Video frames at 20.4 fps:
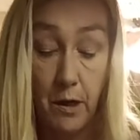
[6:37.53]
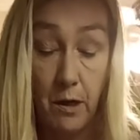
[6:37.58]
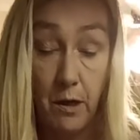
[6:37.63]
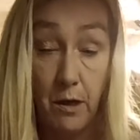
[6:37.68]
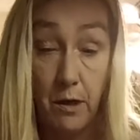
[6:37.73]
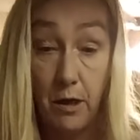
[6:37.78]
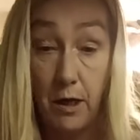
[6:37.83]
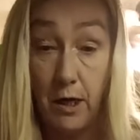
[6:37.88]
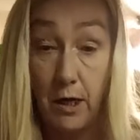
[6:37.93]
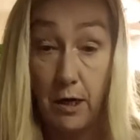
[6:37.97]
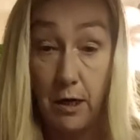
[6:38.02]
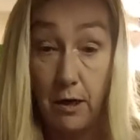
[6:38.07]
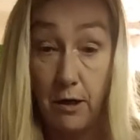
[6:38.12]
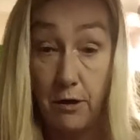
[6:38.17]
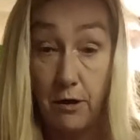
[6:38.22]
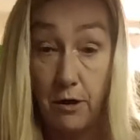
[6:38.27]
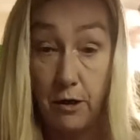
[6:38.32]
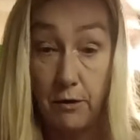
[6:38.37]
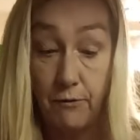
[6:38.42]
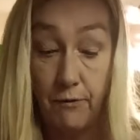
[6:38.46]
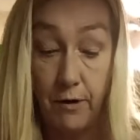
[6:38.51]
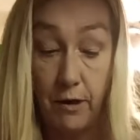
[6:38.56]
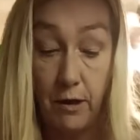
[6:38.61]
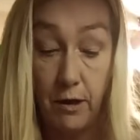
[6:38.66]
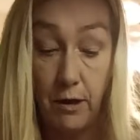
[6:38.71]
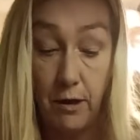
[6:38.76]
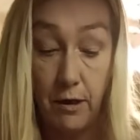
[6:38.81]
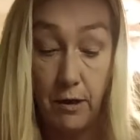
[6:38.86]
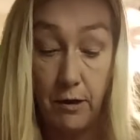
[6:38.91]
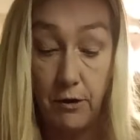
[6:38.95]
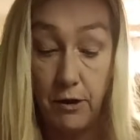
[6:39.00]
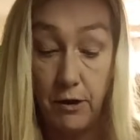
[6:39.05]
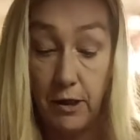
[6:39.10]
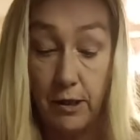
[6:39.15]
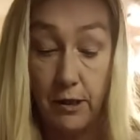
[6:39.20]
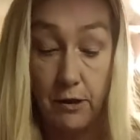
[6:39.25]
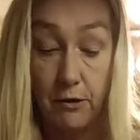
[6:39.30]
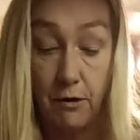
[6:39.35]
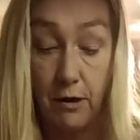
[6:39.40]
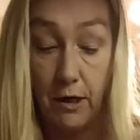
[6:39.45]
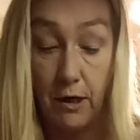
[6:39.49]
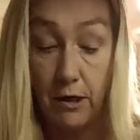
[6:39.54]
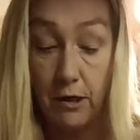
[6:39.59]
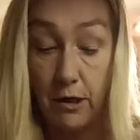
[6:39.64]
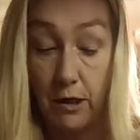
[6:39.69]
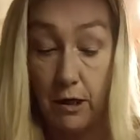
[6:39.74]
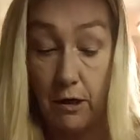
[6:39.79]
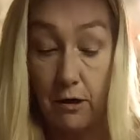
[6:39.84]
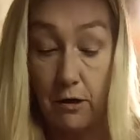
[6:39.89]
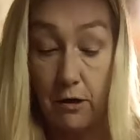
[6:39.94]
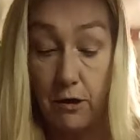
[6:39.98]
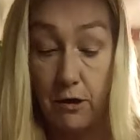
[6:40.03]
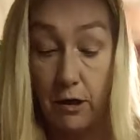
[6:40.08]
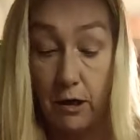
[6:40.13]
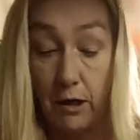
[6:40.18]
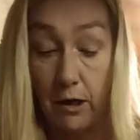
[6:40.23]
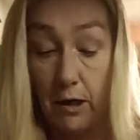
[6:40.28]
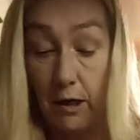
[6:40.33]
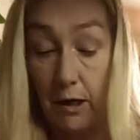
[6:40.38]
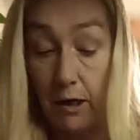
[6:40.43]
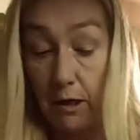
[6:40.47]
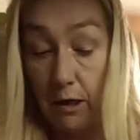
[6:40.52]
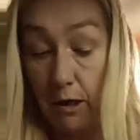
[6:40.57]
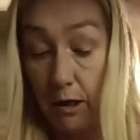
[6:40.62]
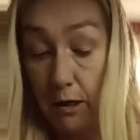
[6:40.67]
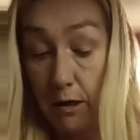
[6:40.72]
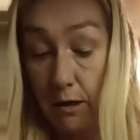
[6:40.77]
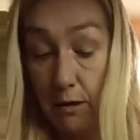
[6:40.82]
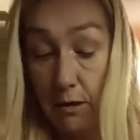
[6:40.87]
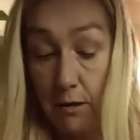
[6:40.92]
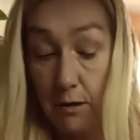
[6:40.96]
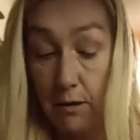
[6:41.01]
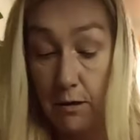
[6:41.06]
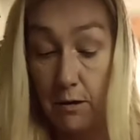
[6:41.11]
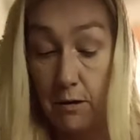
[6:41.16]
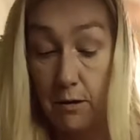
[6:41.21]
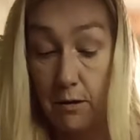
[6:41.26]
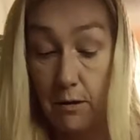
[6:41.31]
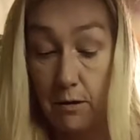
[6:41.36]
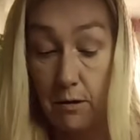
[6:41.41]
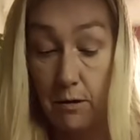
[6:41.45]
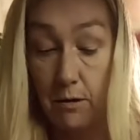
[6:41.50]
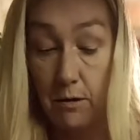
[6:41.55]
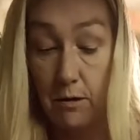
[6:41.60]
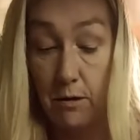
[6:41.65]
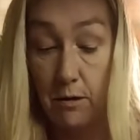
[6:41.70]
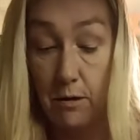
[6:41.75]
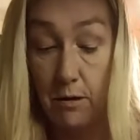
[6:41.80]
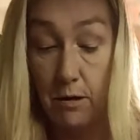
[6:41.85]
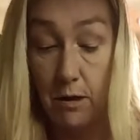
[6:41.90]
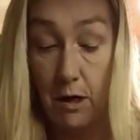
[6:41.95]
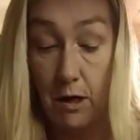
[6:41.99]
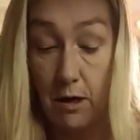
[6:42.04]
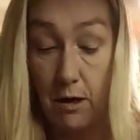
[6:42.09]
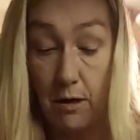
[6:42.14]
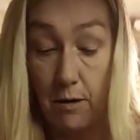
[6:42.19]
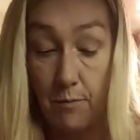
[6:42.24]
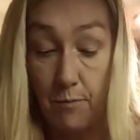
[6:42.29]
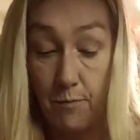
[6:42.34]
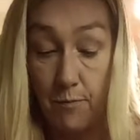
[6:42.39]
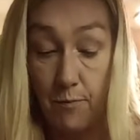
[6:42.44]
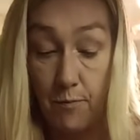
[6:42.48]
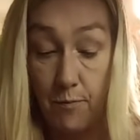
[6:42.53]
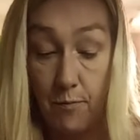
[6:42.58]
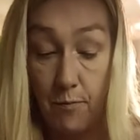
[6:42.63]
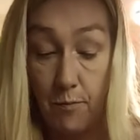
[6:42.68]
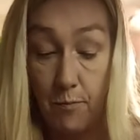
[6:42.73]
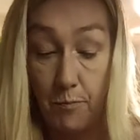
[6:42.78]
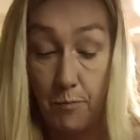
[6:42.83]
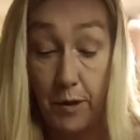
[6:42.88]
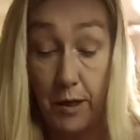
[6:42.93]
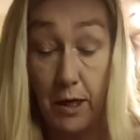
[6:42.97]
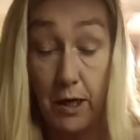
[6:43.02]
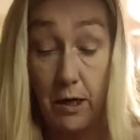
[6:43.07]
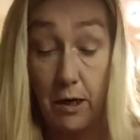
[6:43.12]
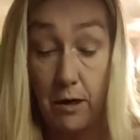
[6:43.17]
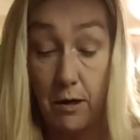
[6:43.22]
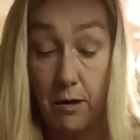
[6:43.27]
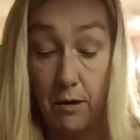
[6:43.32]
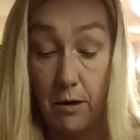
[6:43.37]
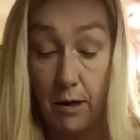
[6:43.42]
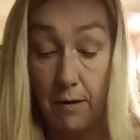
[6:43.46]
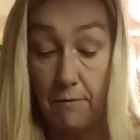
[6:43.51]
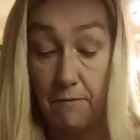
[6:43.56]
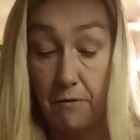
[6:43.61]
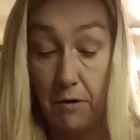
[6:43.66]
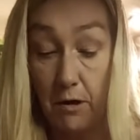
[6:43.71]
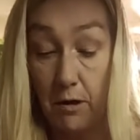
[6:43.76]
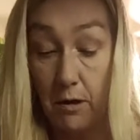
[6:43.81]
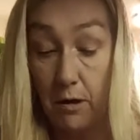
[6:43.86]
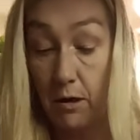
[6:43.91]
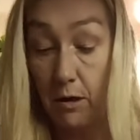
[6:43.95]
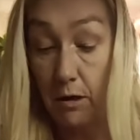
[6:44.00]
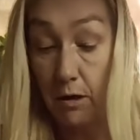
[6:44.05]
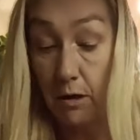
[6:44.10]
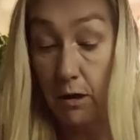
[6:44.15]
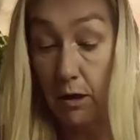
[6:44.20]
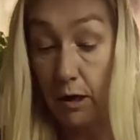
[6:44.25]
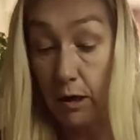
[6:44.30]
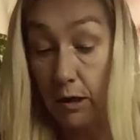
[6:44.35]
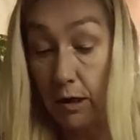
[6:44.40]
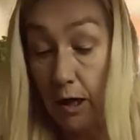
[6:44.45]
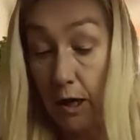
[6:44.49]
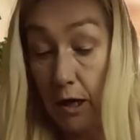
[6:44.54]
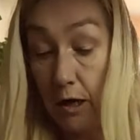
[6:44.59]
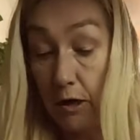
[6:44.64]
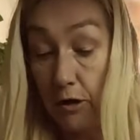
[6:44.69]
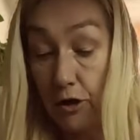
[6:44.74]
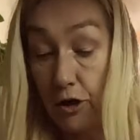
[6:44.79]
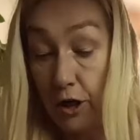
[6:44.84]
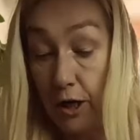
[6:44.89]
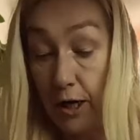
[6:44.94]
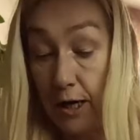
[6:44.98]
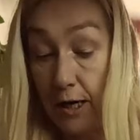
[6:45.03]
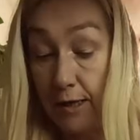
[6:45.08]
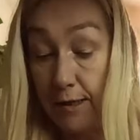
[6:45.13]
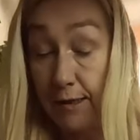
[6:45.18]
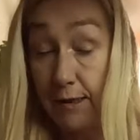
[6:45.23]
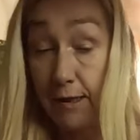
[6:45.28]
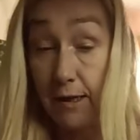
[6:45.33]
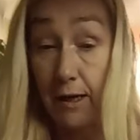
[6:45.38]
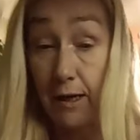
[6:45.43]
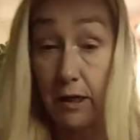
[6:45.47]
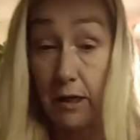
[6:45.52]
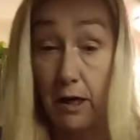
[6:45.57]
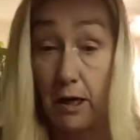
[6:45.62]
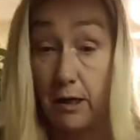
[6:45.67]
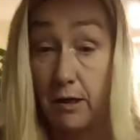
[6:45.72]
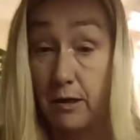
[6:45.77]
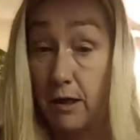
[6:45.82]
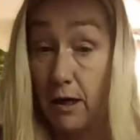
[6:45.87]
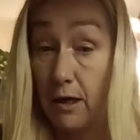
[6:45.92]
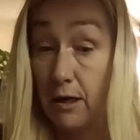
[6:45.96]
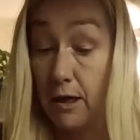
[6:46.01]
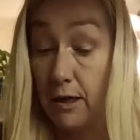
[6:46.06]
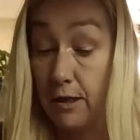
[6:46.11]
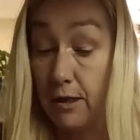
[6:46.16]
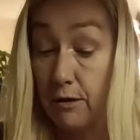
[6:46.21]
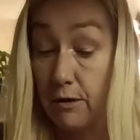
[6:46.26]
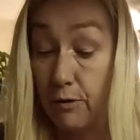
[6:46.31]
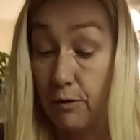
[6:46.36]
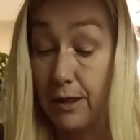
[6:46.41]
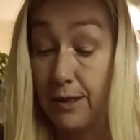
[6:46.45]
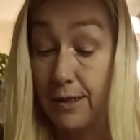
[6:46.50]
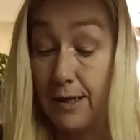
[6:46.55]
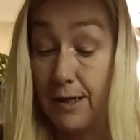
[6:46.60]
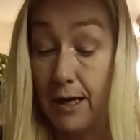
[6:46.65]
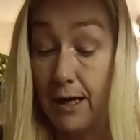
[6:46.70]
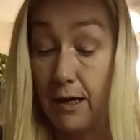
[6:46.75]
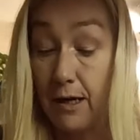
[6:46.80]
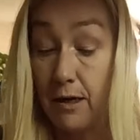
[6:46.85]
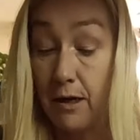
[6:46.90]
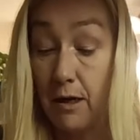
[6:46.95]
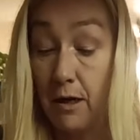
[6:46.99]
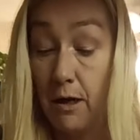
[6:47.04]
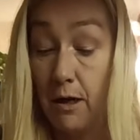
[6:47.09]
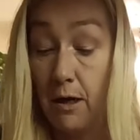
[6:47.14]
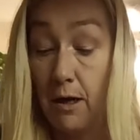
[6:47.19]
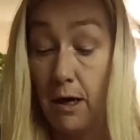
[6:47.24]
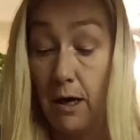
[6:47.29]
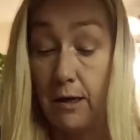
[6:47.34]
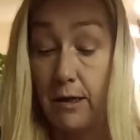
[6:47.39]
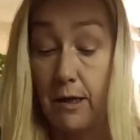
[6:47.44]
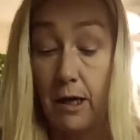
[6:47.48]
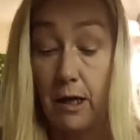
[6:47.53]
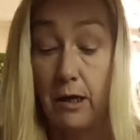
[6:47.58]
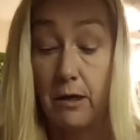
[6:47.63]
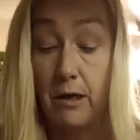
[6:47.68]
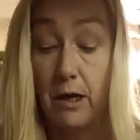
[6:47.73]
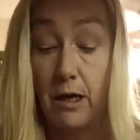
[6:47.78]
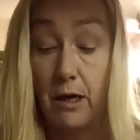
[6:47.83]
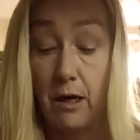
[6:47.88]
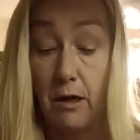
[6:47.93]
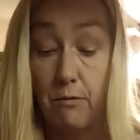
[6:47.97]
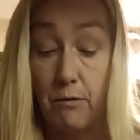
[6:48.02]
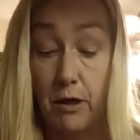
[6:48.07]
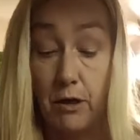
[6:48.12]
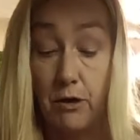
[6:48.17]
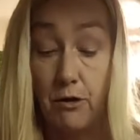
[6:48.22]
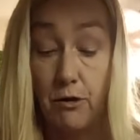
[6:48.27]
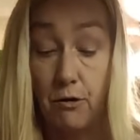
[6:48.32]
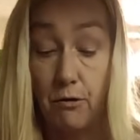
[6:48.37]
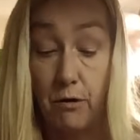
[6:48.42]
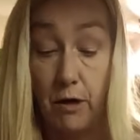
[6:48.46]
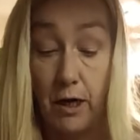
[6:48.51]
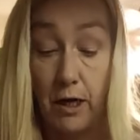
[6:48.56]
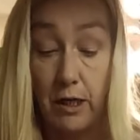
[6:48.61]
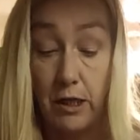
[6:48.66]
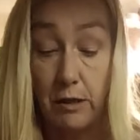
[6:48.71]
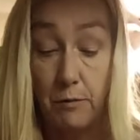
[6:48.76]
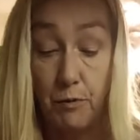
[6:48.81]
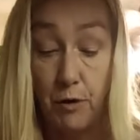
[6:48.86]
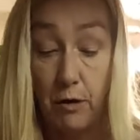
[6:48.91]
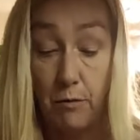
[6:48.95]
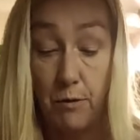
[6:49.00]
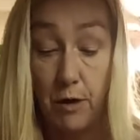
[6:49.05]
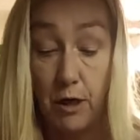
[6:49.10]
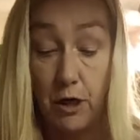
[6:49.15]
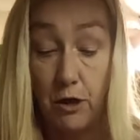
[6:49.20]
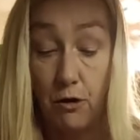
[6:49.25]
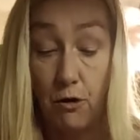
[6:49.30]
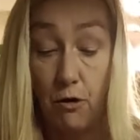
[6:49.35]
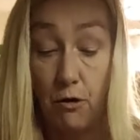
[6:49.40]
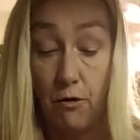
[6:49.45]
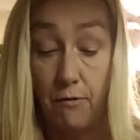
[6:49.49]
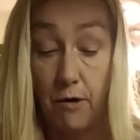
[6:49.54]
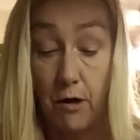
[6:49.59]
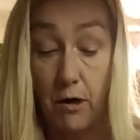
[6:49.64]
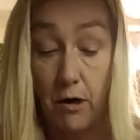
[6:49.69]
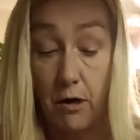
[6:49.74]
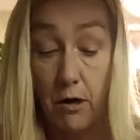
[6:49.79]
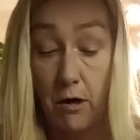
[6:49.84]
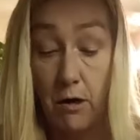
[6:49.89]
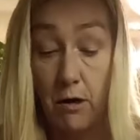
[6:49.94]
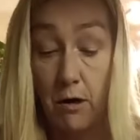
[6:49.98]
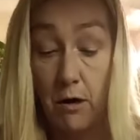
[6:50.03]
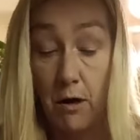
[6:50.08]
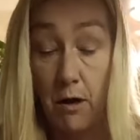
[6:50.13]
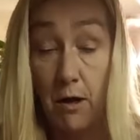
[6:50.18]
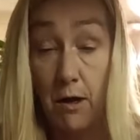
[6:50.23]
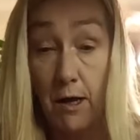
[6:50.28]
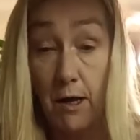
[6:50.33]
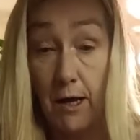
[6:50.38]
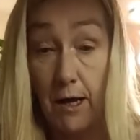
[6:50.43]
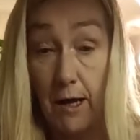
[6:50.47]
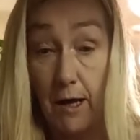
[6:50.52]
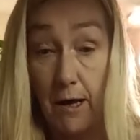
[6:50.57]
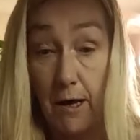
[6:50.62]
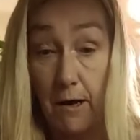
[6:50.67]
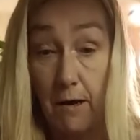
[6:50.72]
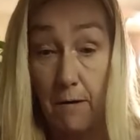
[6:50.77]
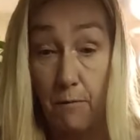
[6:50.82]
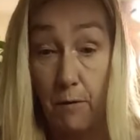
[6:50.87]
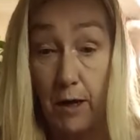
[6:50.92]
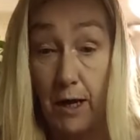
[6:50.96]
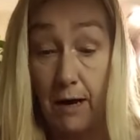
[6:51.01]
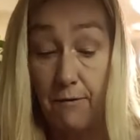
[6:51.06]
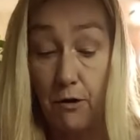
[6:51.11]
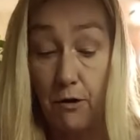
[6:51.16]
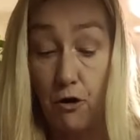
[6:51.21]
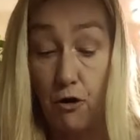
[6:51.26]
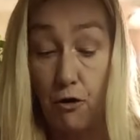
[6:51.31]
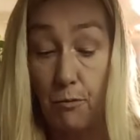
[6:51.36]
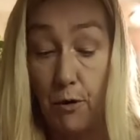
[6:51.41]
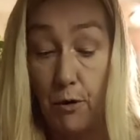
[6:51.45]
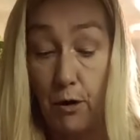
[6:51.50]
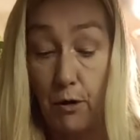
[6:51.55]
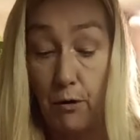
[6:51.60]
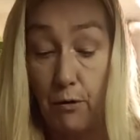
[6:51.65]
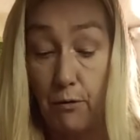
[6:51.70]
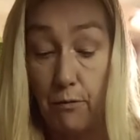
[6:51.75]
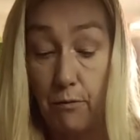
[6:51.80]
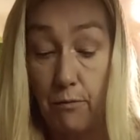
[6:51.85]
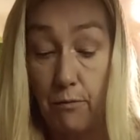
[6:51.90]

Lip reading: Yeah, and just feeling just strange energy lately. But yeah, I'm feeling like the energy has like done its reset. I think retrograde is pretty much over, and we have a new moon